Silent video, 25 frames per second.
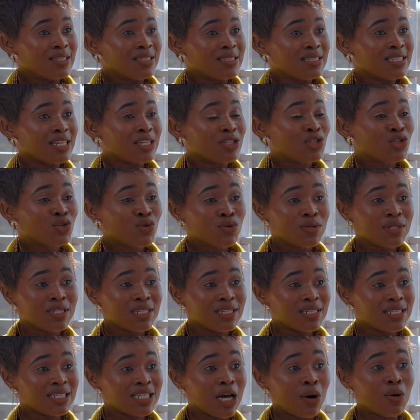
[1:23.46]
the truth
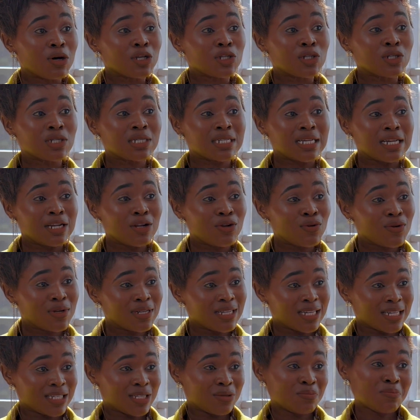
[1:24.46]
is I was really
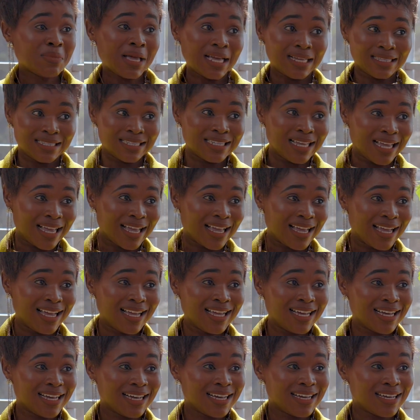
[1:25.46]
not expecting
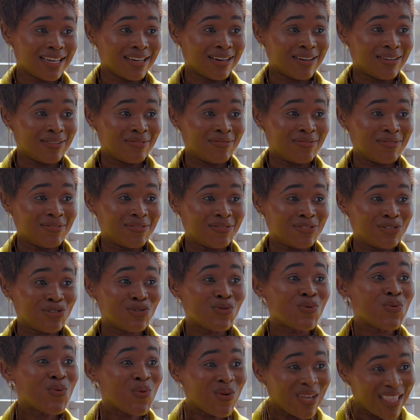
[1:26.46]

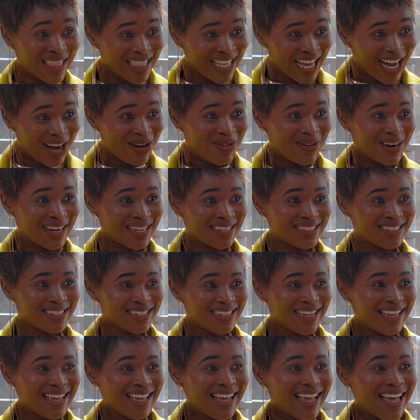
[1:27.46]
to win the award.
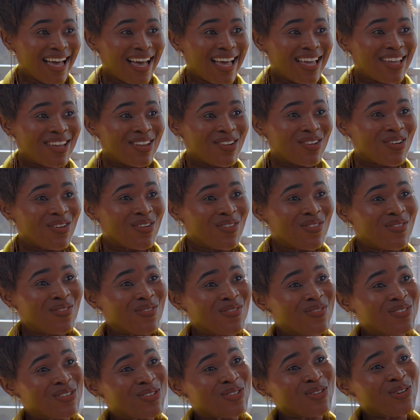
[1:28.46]
You know,
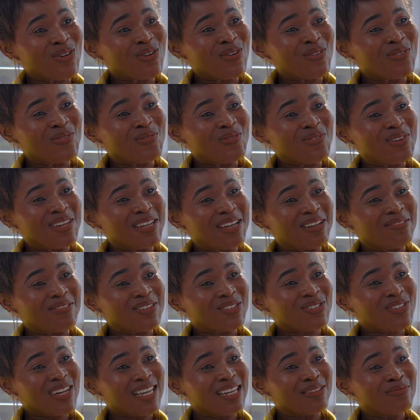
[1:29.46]
so we have
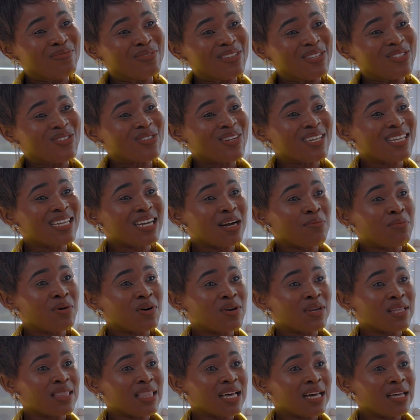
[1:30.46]
actually been joking
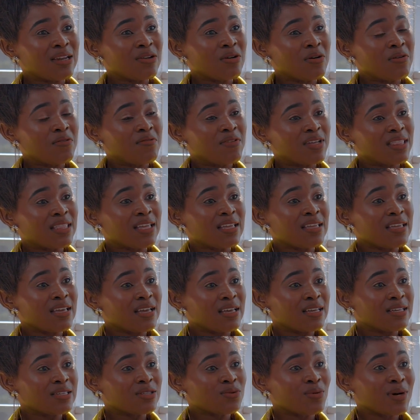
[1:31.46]
about it that over the
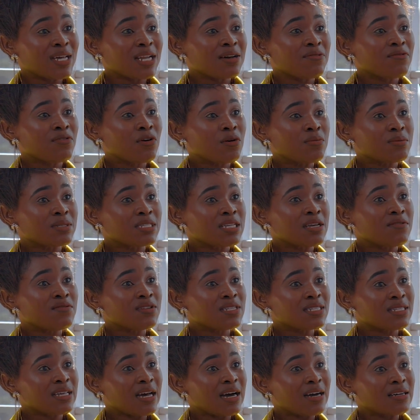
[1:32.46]
years, what I've
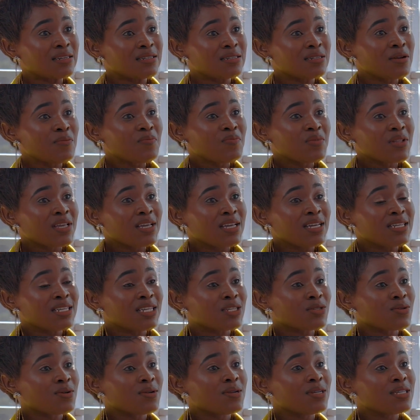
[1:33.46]
observed is that it
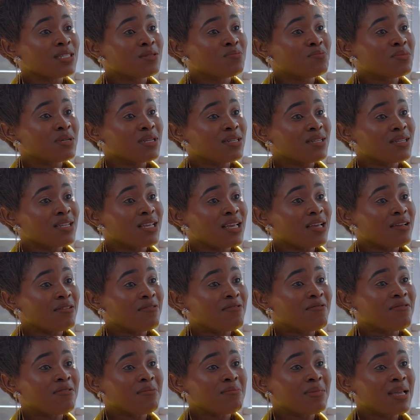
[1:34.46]
has always been a
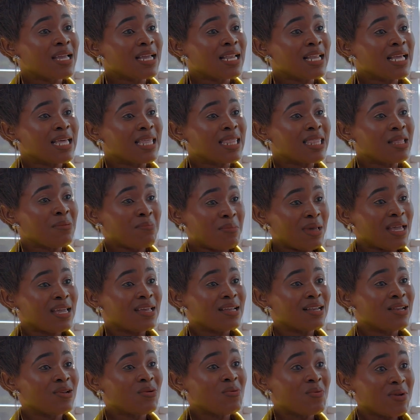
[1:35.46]
female and a
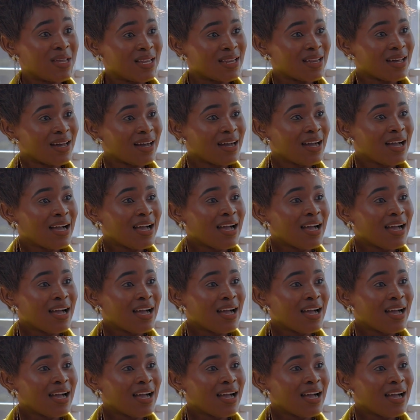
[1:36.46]
male winner.